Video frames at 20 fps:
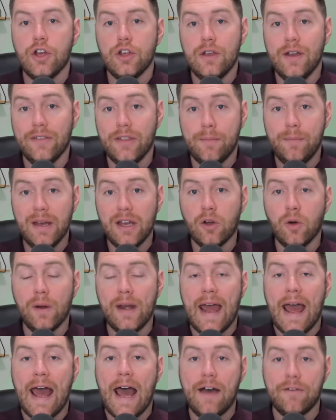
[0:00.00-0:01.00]
You have the
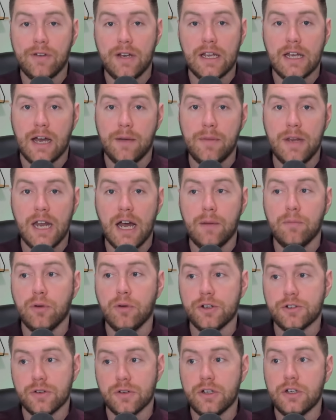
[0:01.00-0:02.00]
Bitcoin halving coming up,
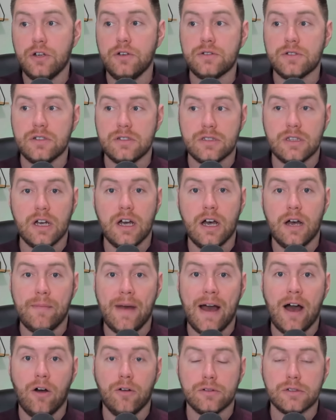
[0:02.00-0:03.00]
which reduces the
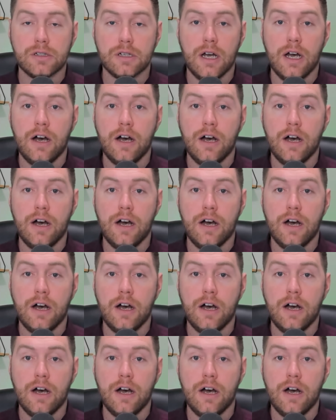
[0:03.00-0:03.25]
amount